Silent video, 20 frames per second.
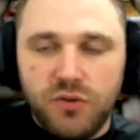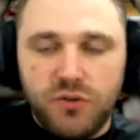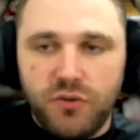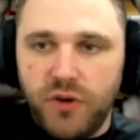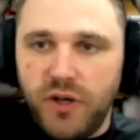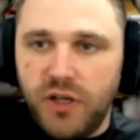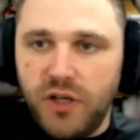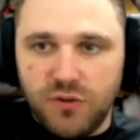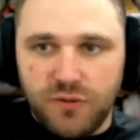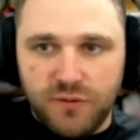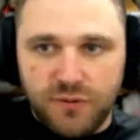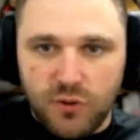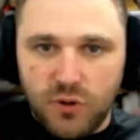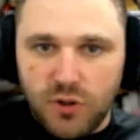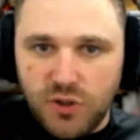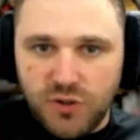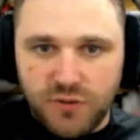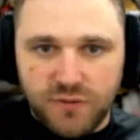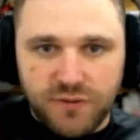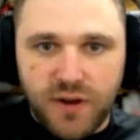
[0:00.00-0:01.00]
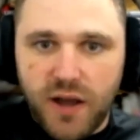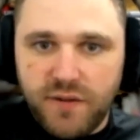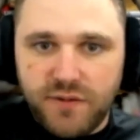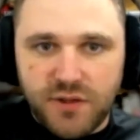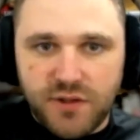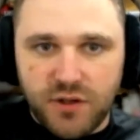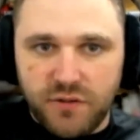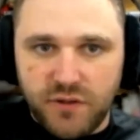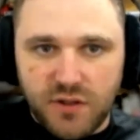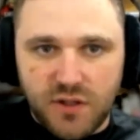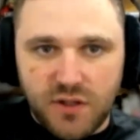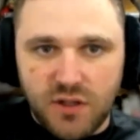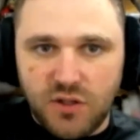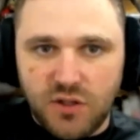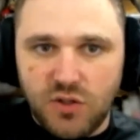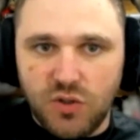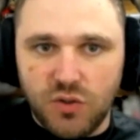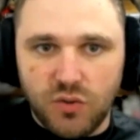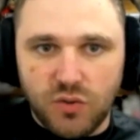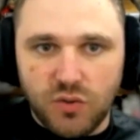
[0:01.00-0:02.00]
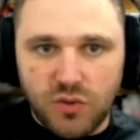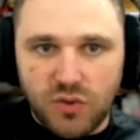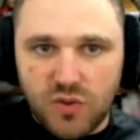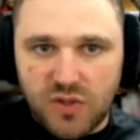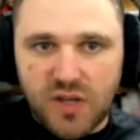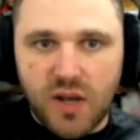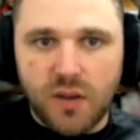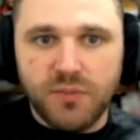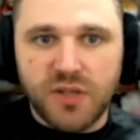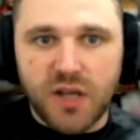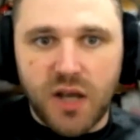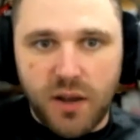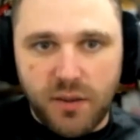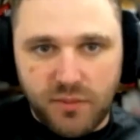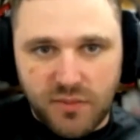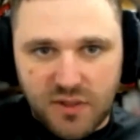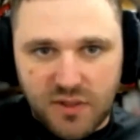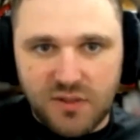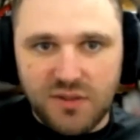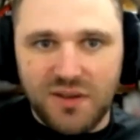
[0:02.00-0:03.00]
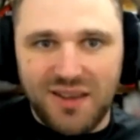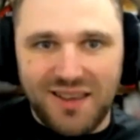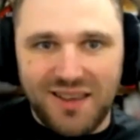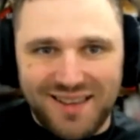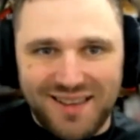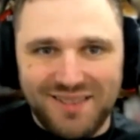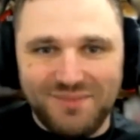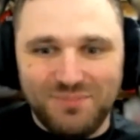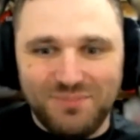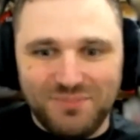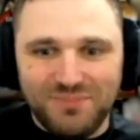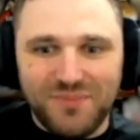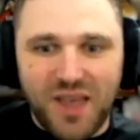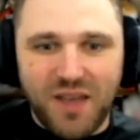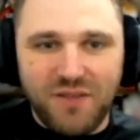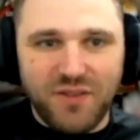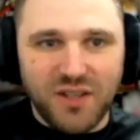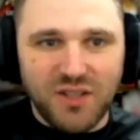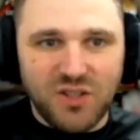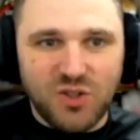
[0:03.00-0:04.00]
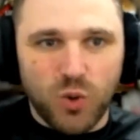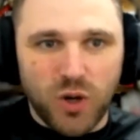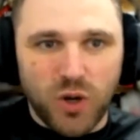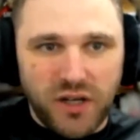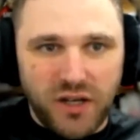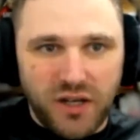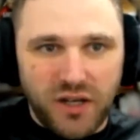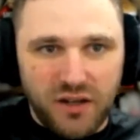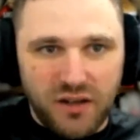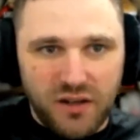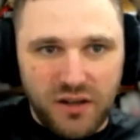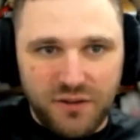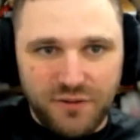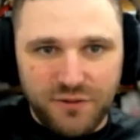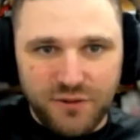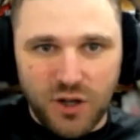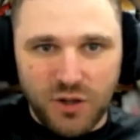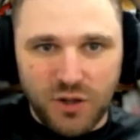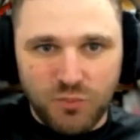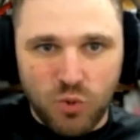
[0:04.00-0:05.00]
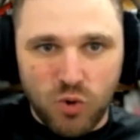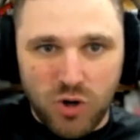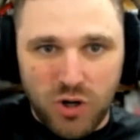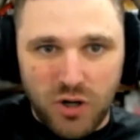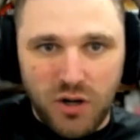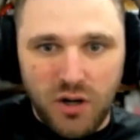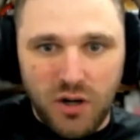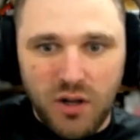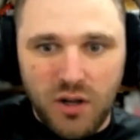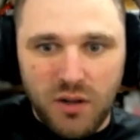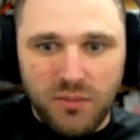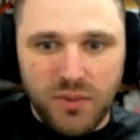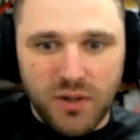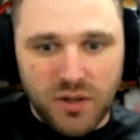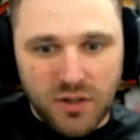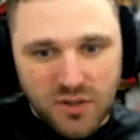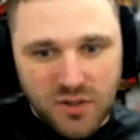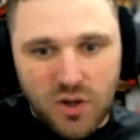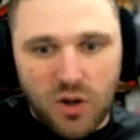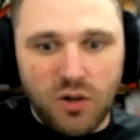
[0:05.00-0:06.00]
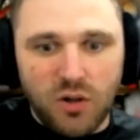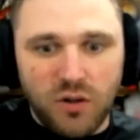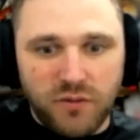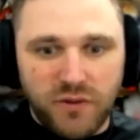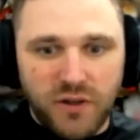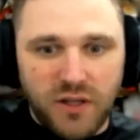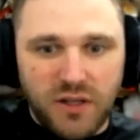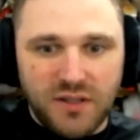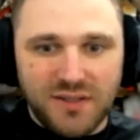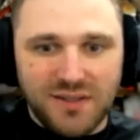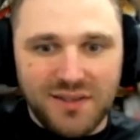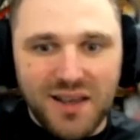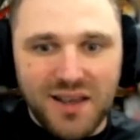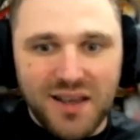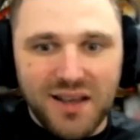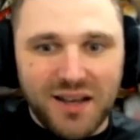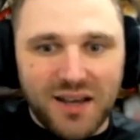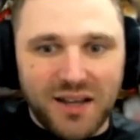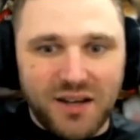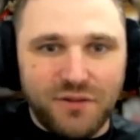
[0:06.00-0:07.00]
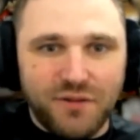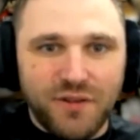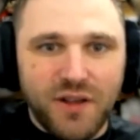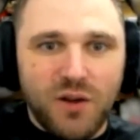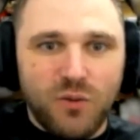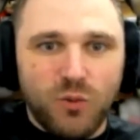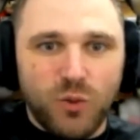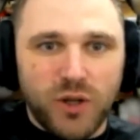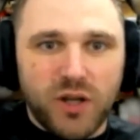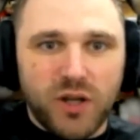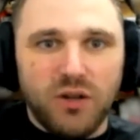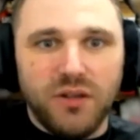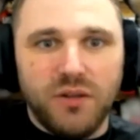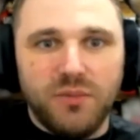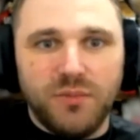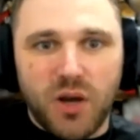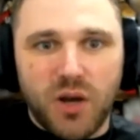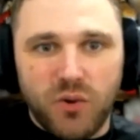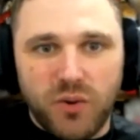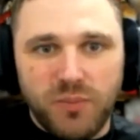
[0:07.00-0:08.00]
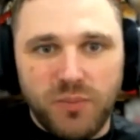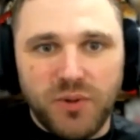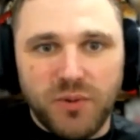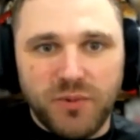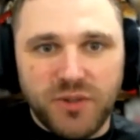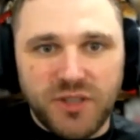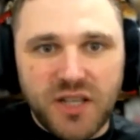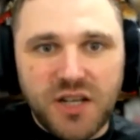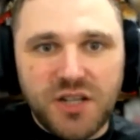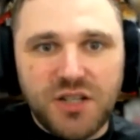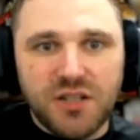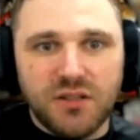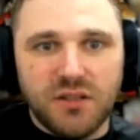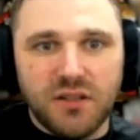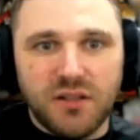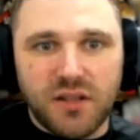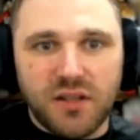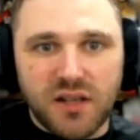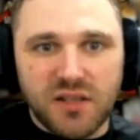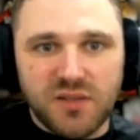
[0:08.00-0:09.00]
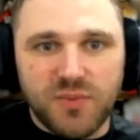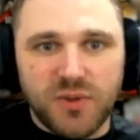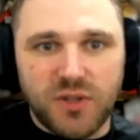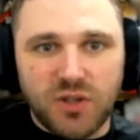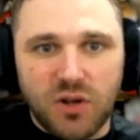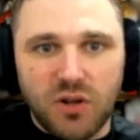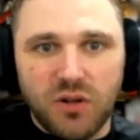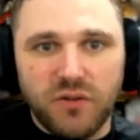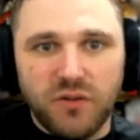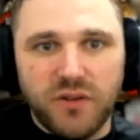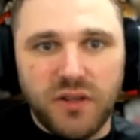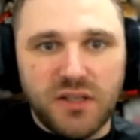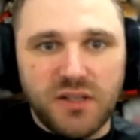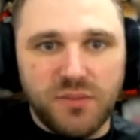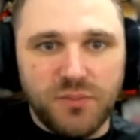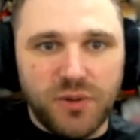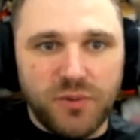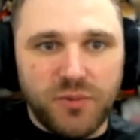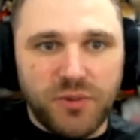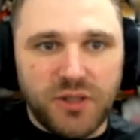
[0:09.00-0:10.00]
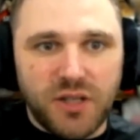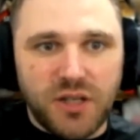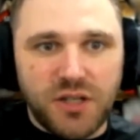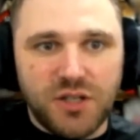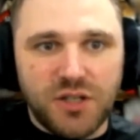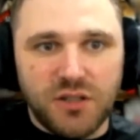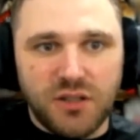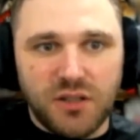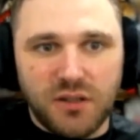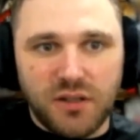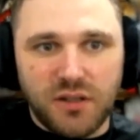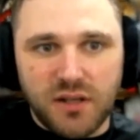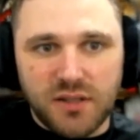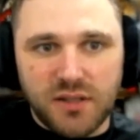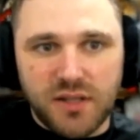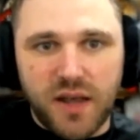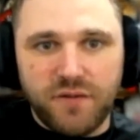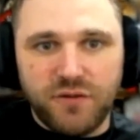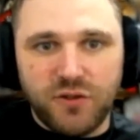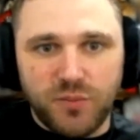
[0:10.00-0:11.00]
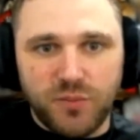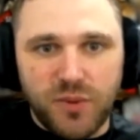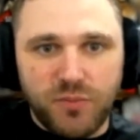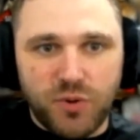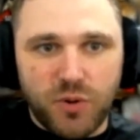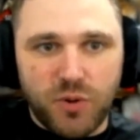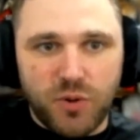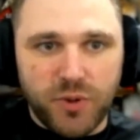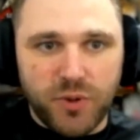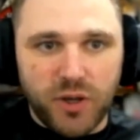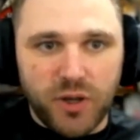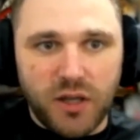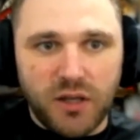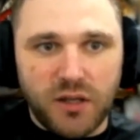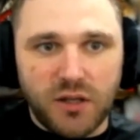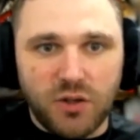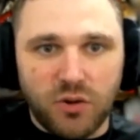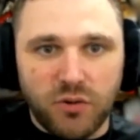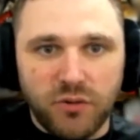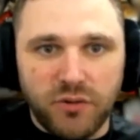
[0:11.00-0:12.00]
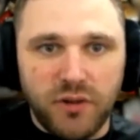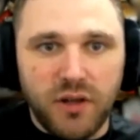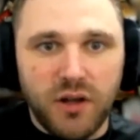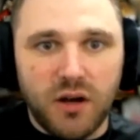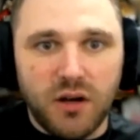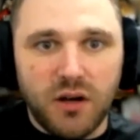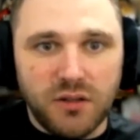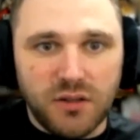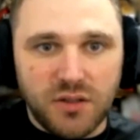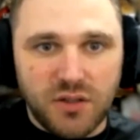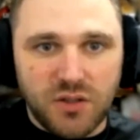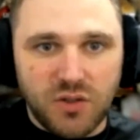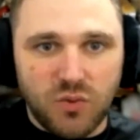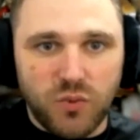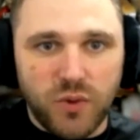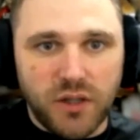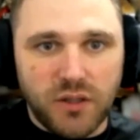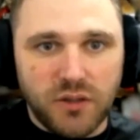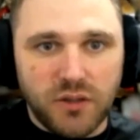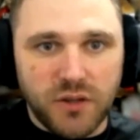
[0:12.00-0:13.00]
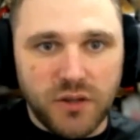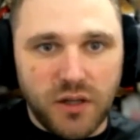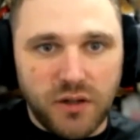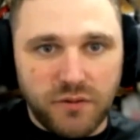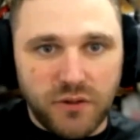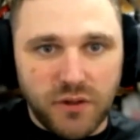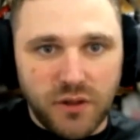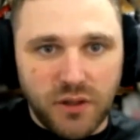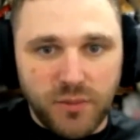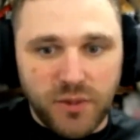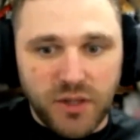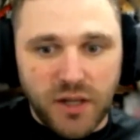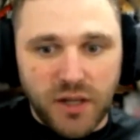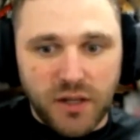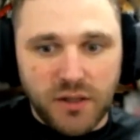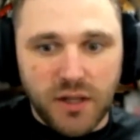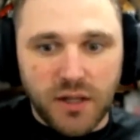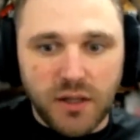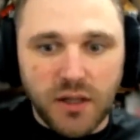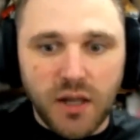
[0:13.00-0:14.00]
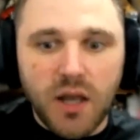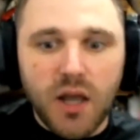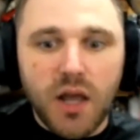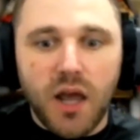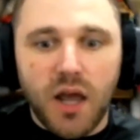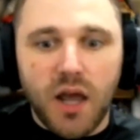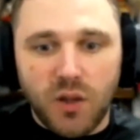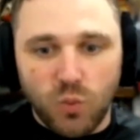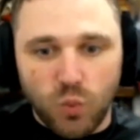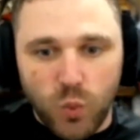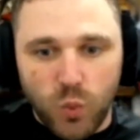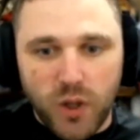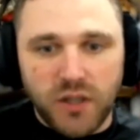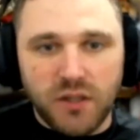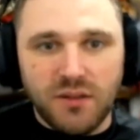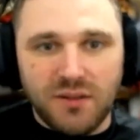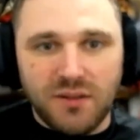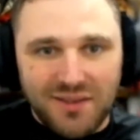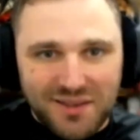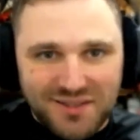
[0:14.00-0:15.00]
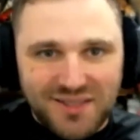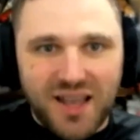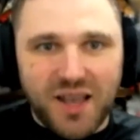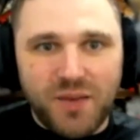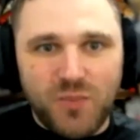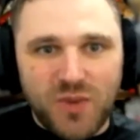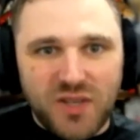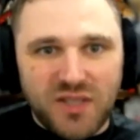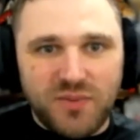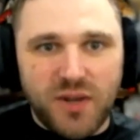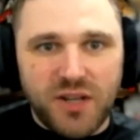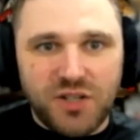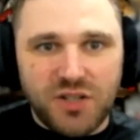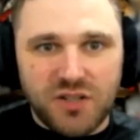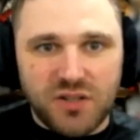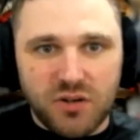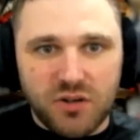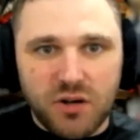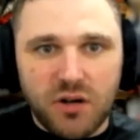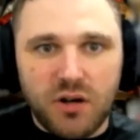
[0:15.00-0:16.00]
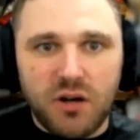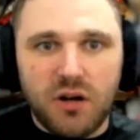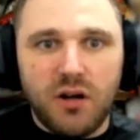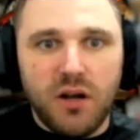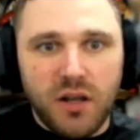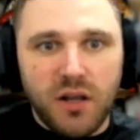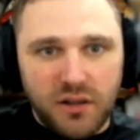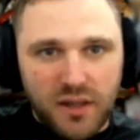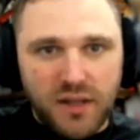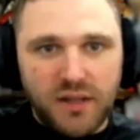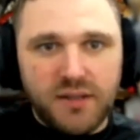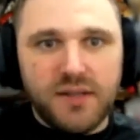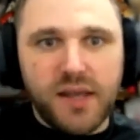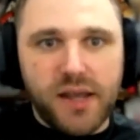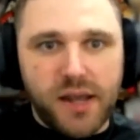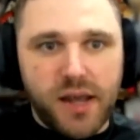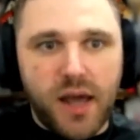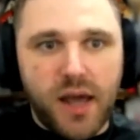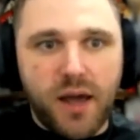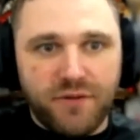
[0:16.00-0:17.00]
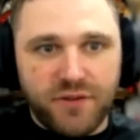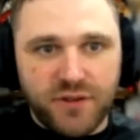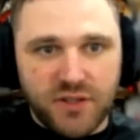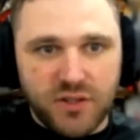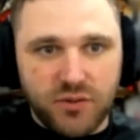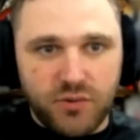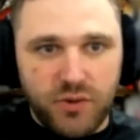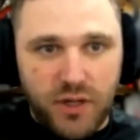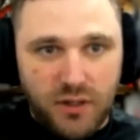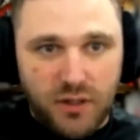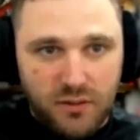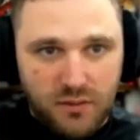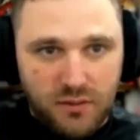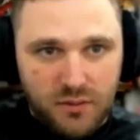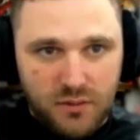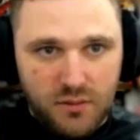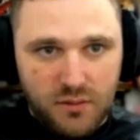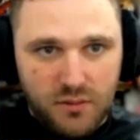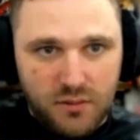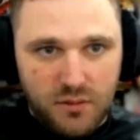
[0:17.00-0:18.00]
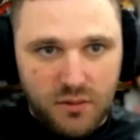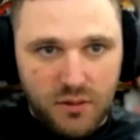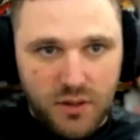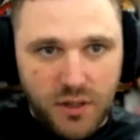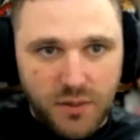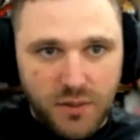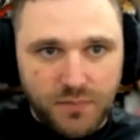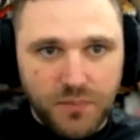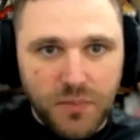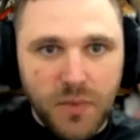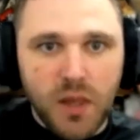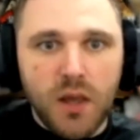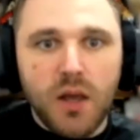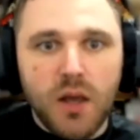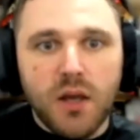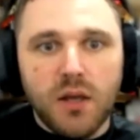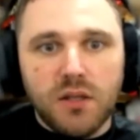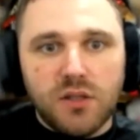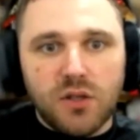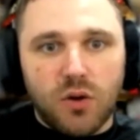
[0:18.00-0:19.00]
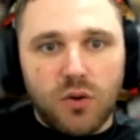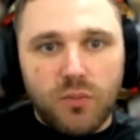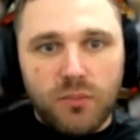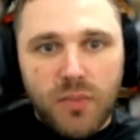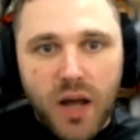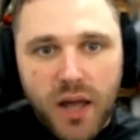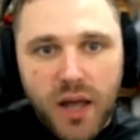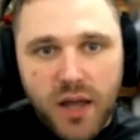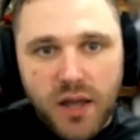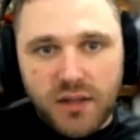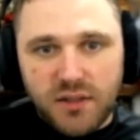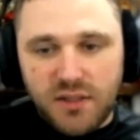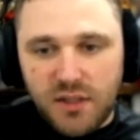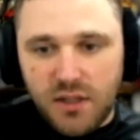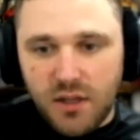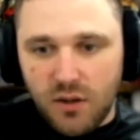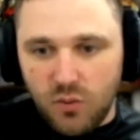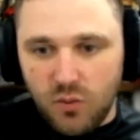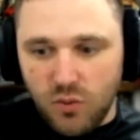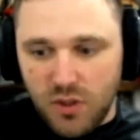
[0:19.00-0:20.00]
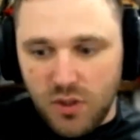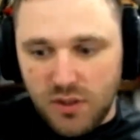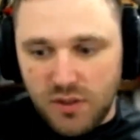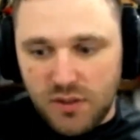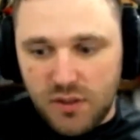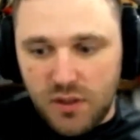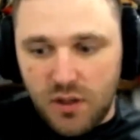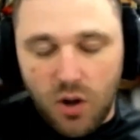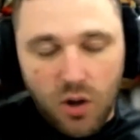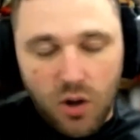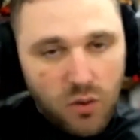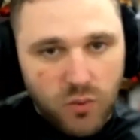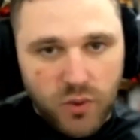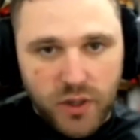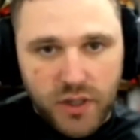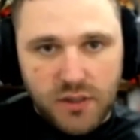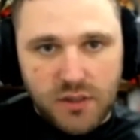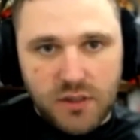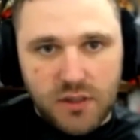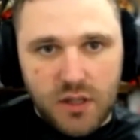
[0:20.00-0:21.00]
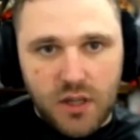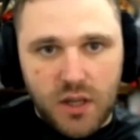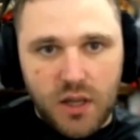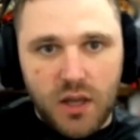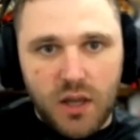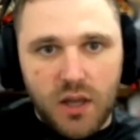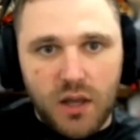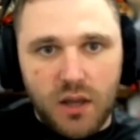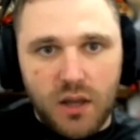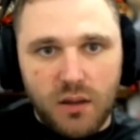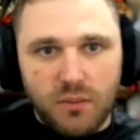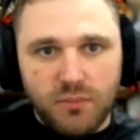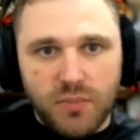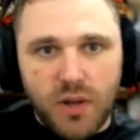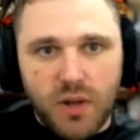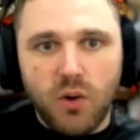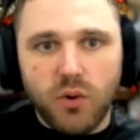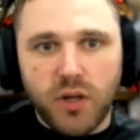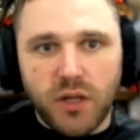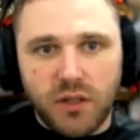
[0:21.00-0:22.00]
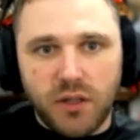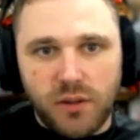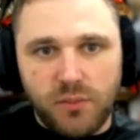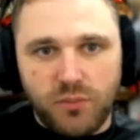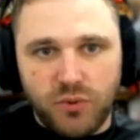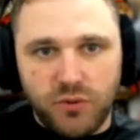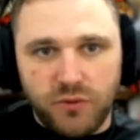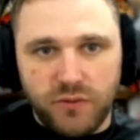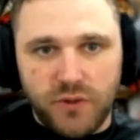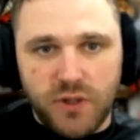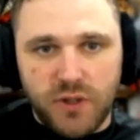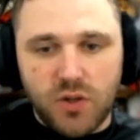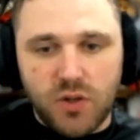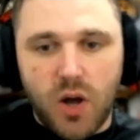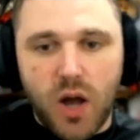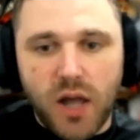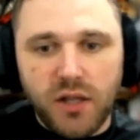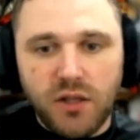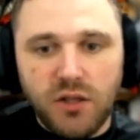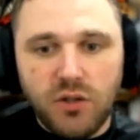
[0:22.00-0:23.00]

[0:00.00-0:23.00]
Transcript: 3 to 4 to 5 services to sometimes having 20, if not more, because all of these kind of, we call them now implementation details, but all of these implementation details have to be propagated on the R. There's no way to kind of eliminate that. And when type mismatches occur, they take half a screen. All right. So my idea was always, how can I improve this? So I